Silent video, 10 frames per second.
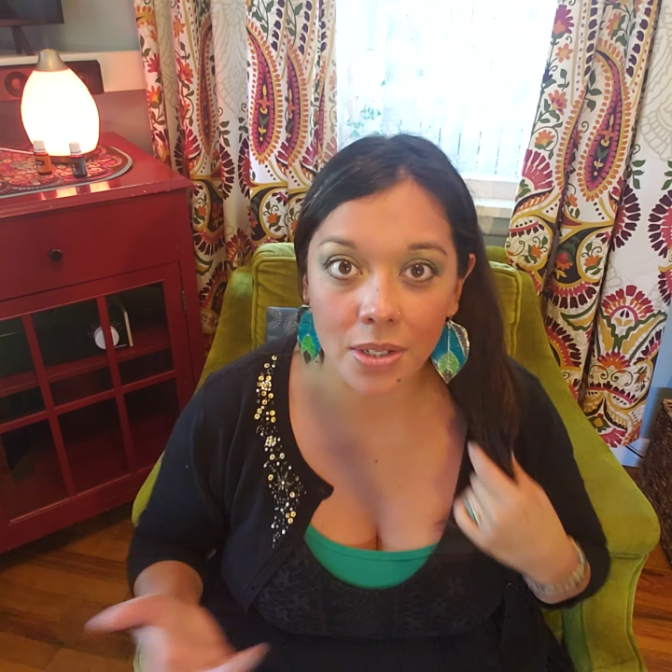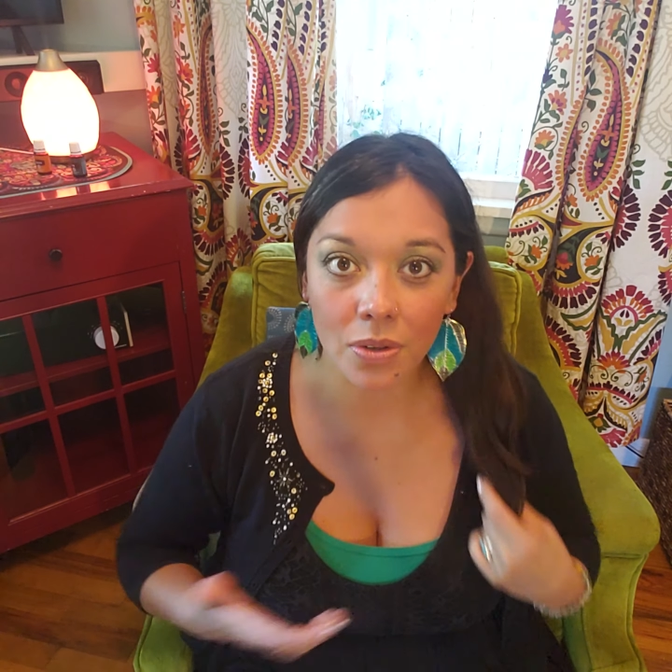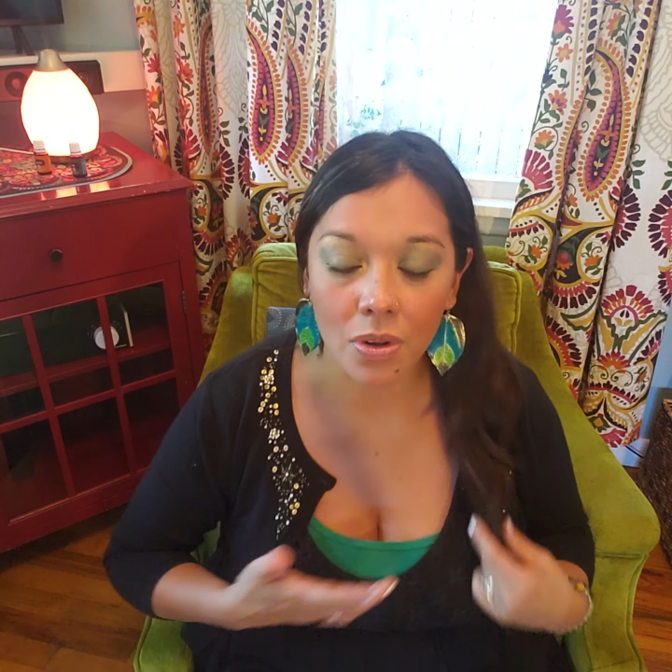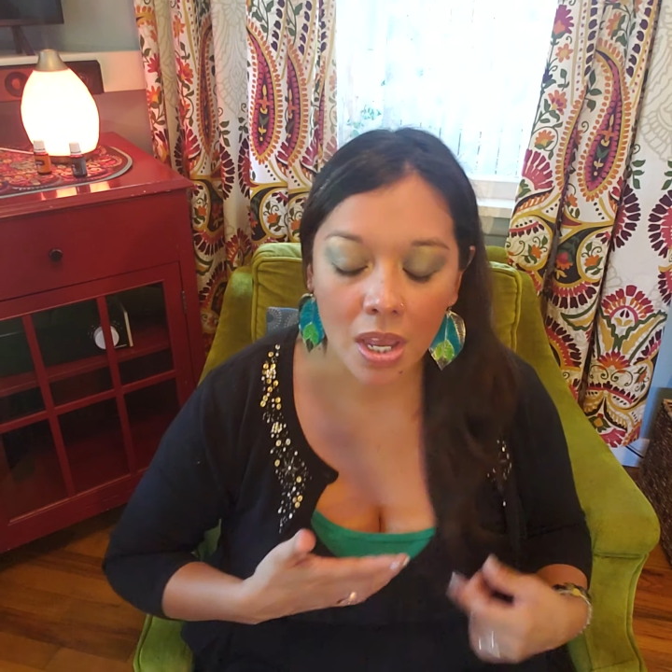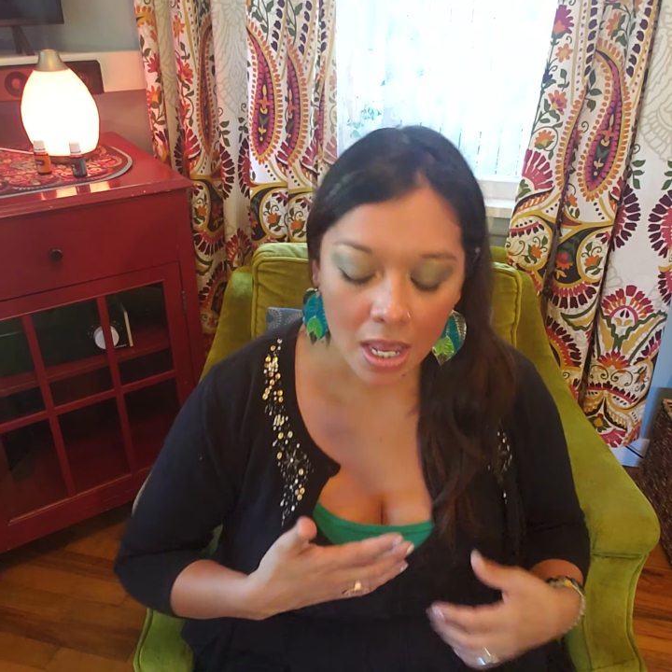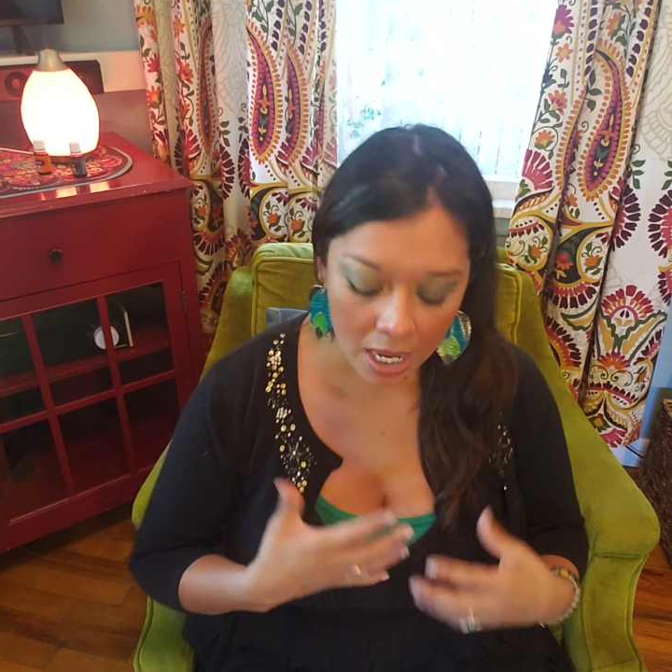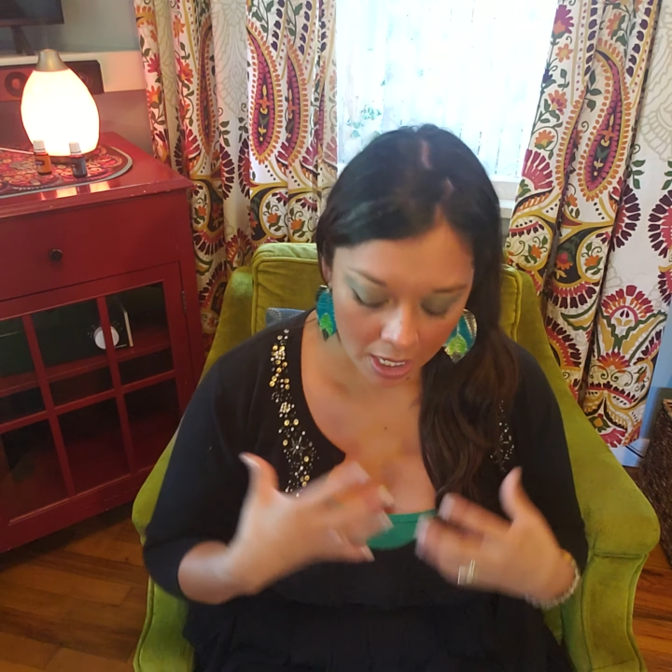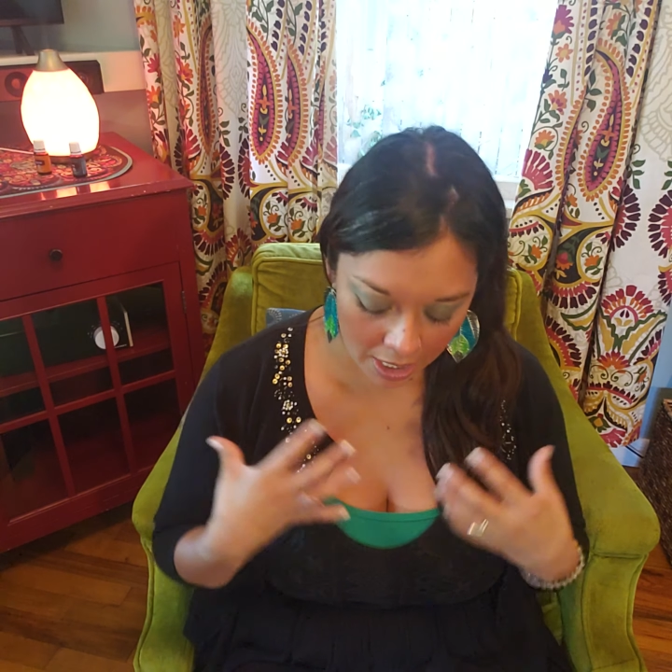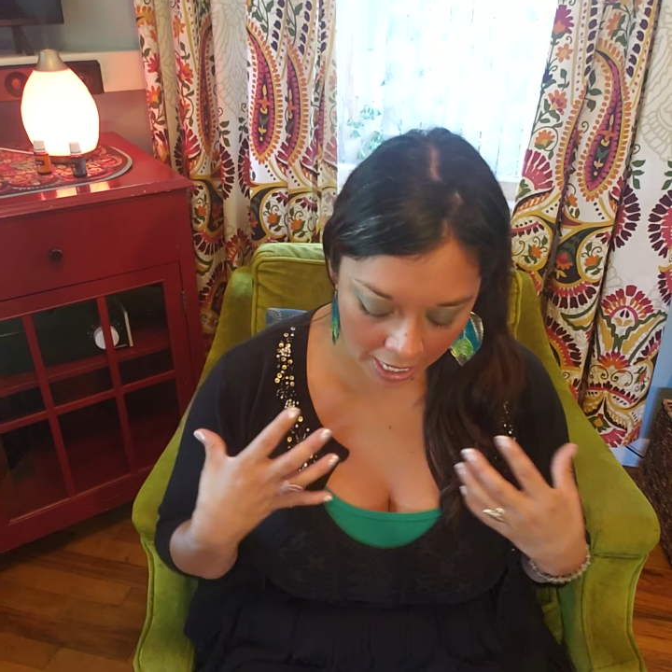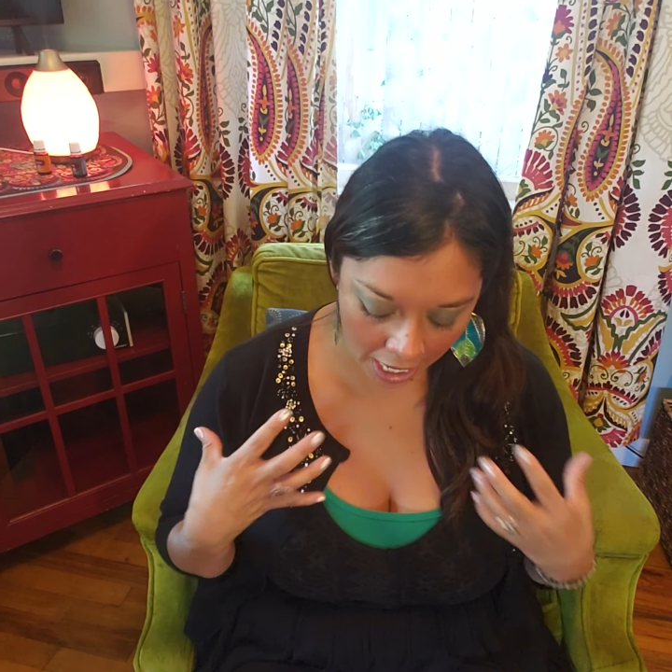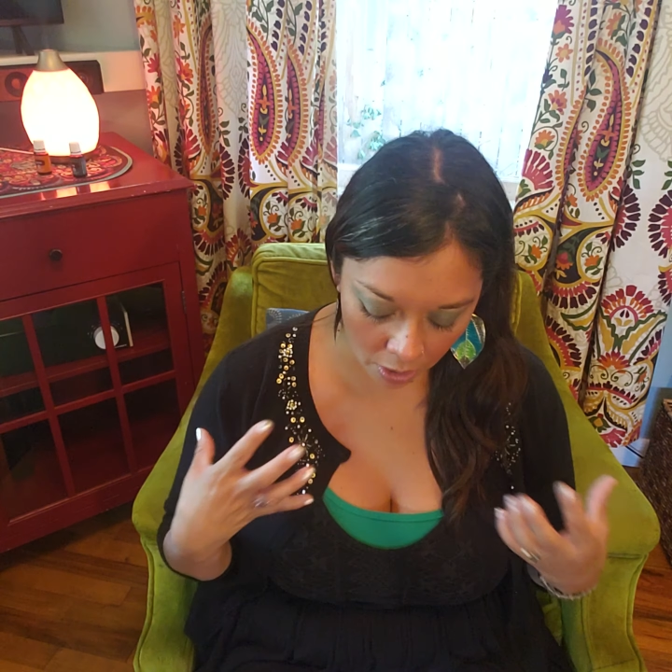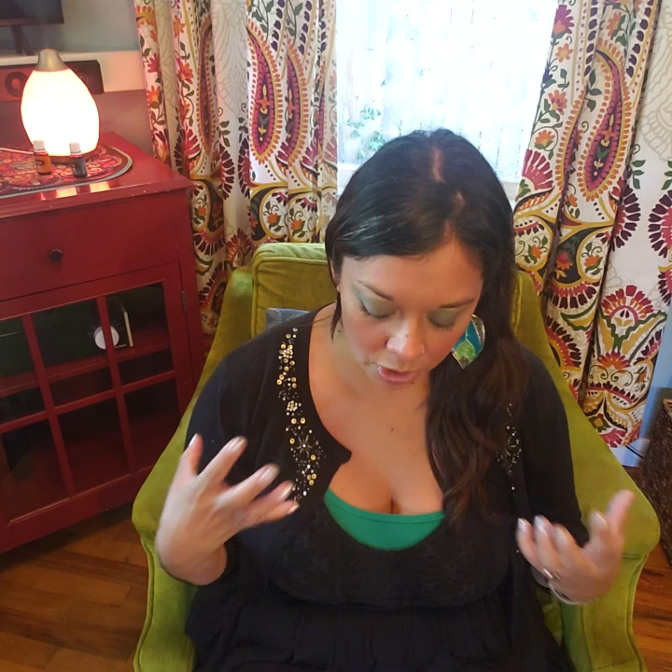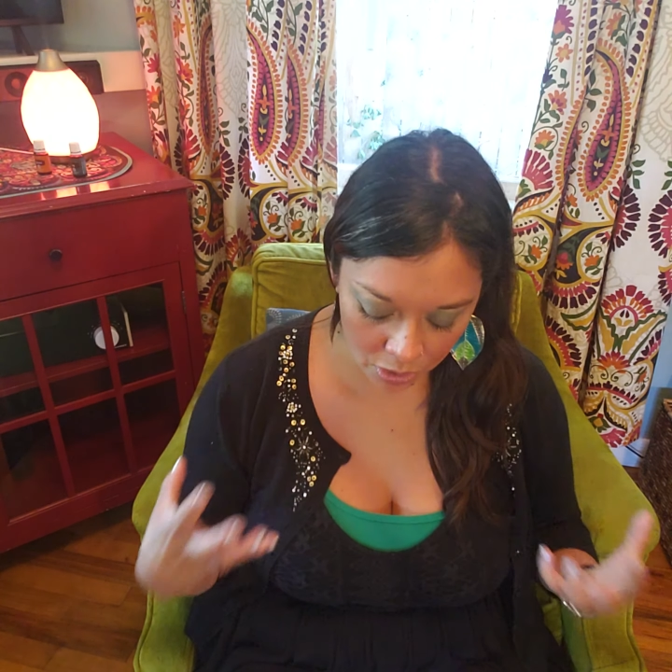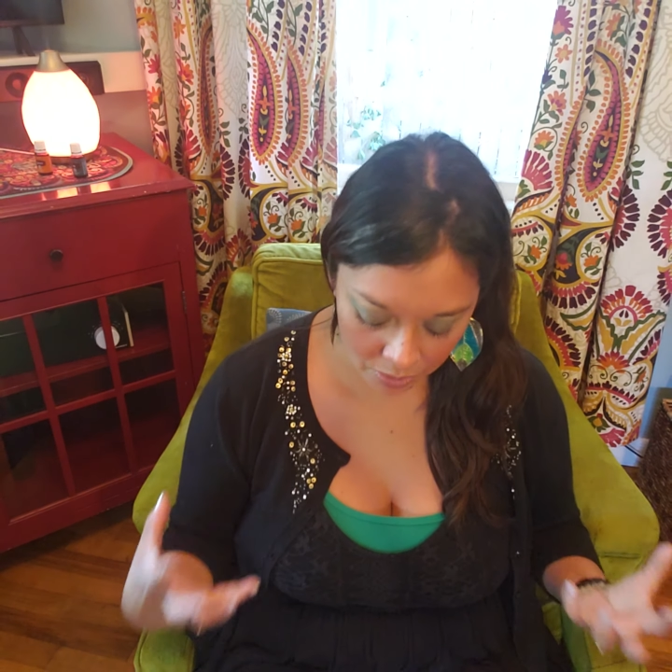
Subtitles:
So how to